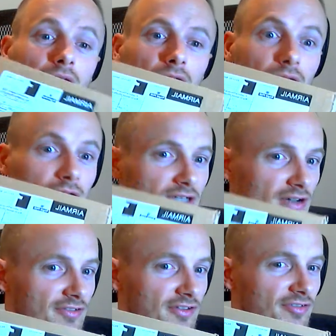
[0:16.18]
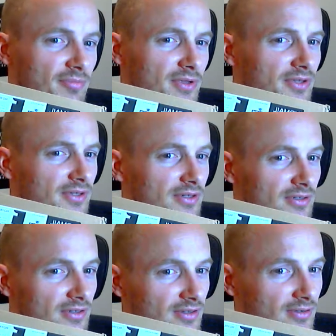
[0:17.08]
Looks awfully
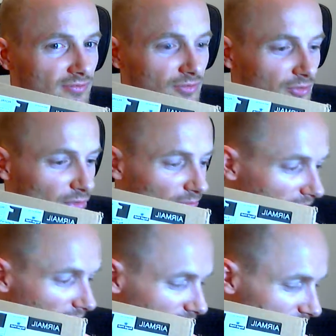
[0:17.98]
familiar. Royal Mail